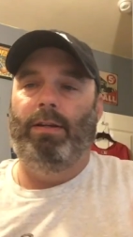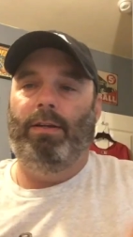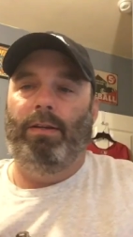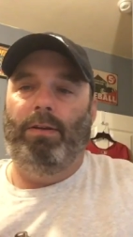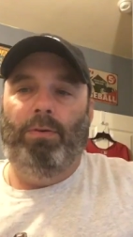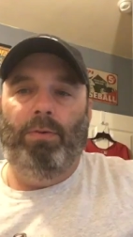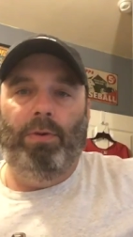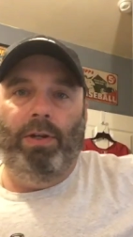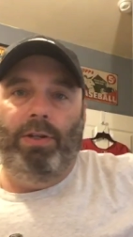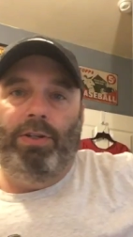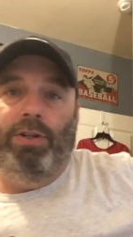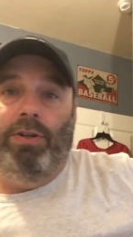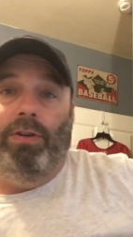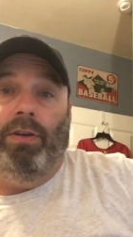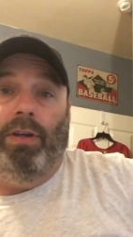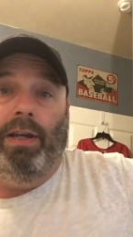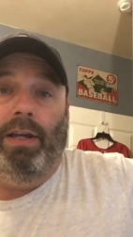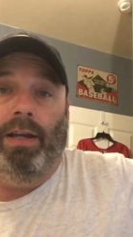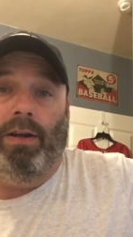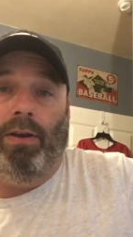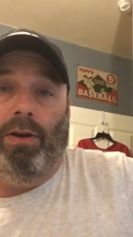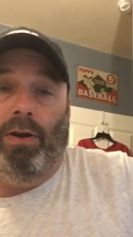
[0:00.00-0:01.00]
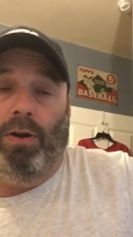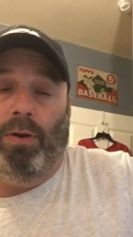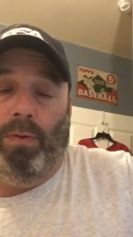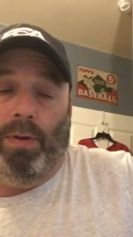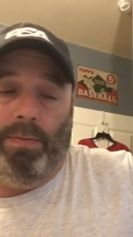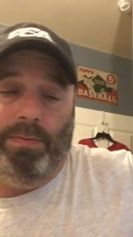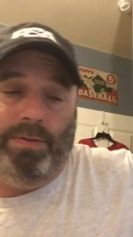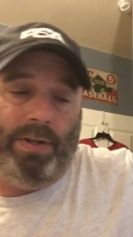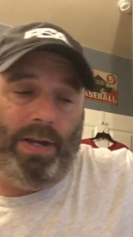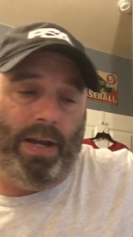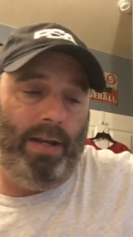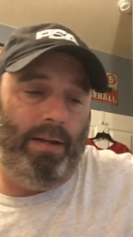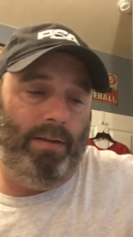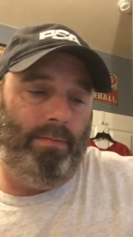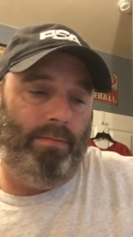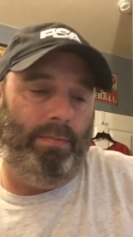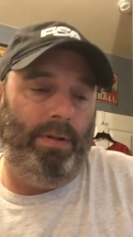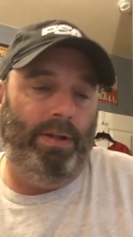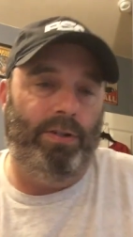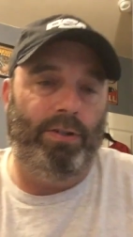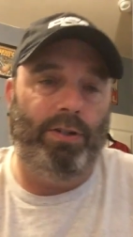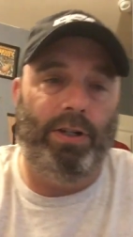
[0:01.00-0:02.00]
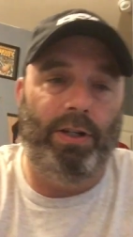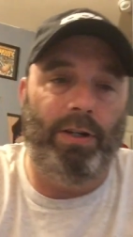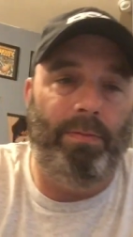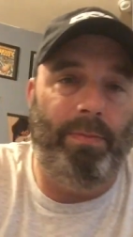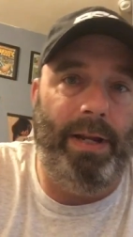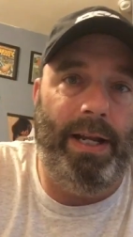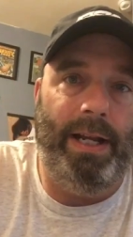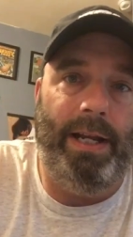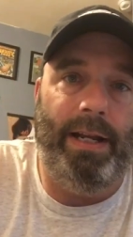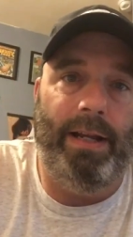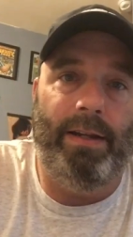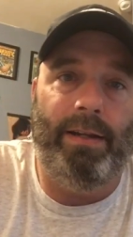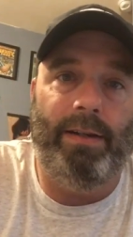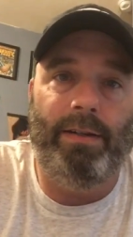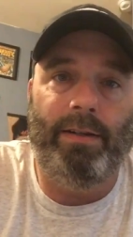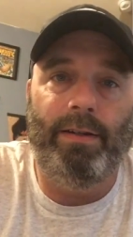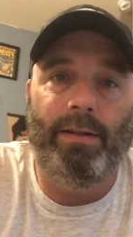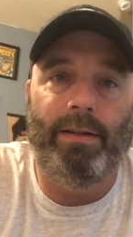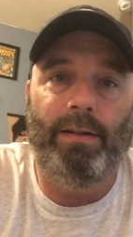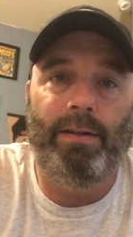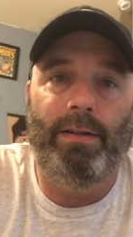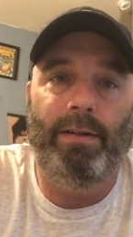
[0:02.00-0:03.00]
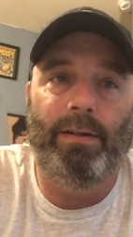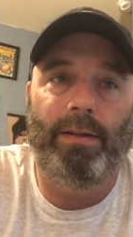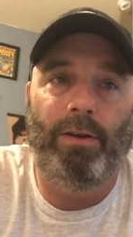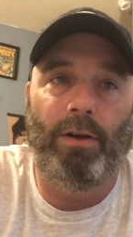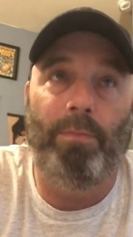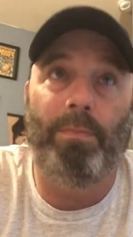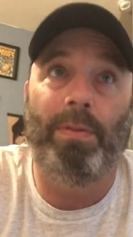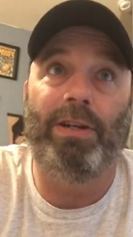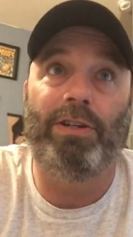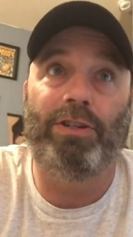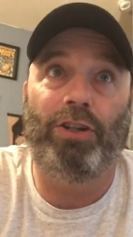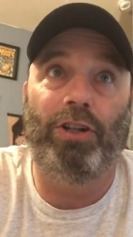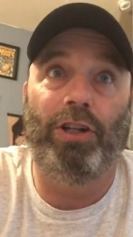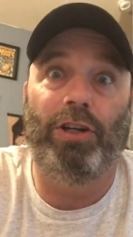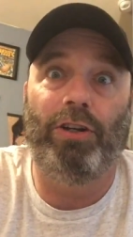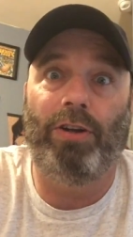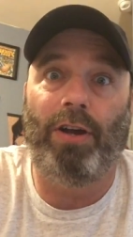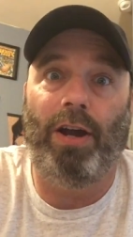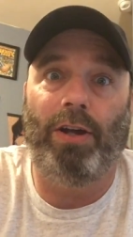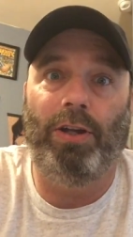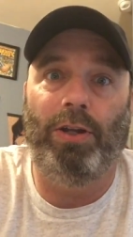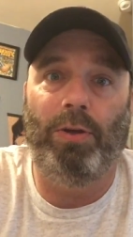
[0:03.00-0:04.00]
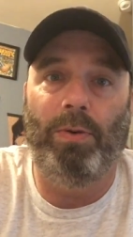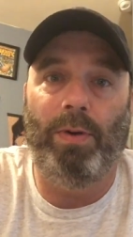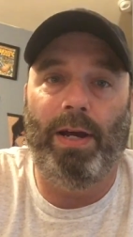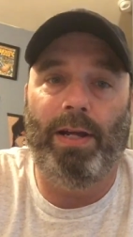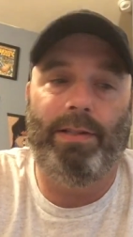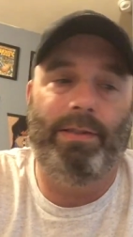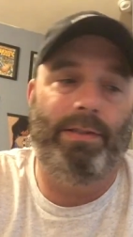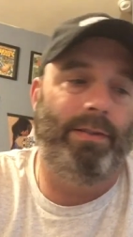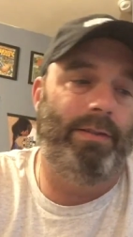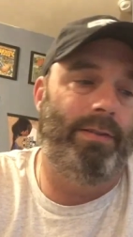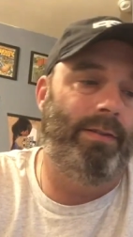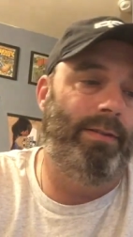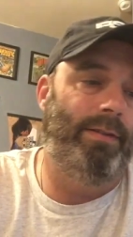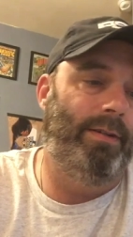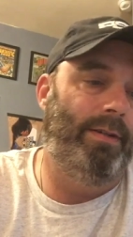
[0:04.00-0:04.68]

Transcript: which you can get on our website, Bench Clear Media, or benchclear.us.